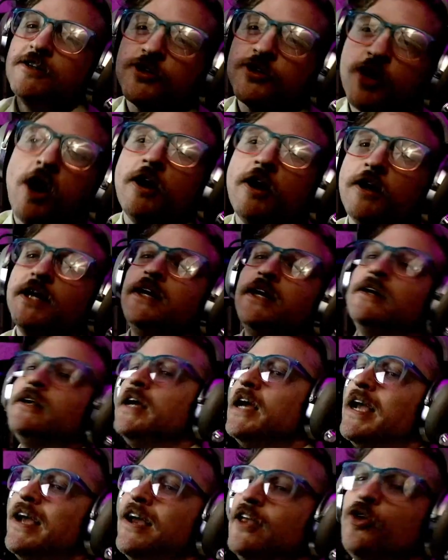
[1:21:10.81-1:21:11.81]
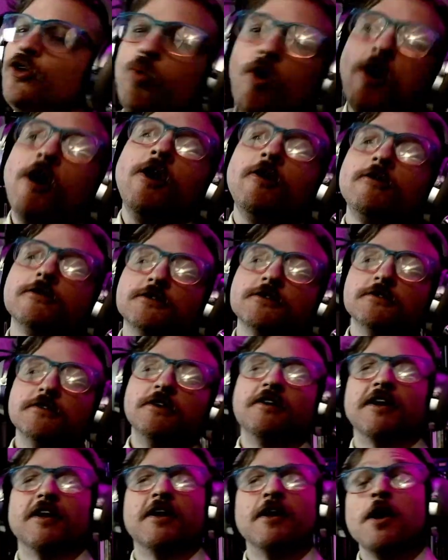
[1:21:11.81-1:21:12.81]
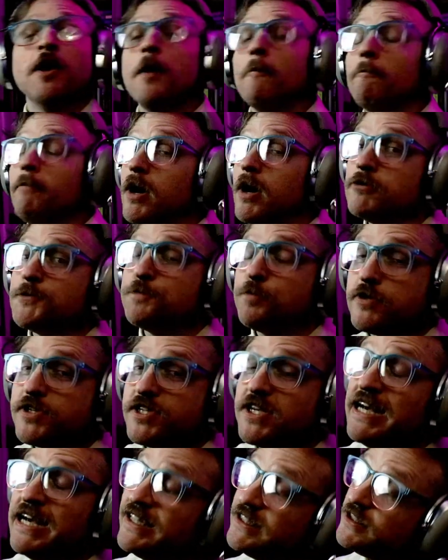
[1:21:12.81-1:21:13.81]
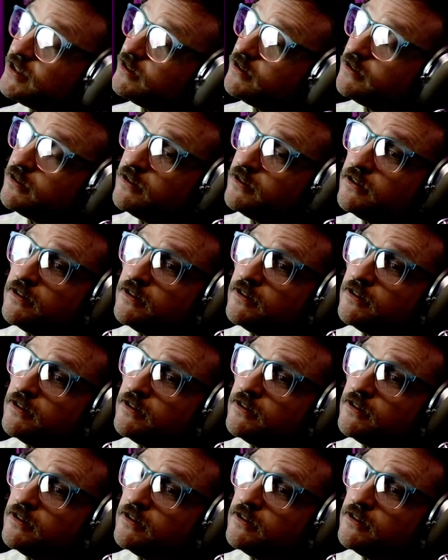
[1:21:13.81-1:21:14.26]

target in the world, but it was precise.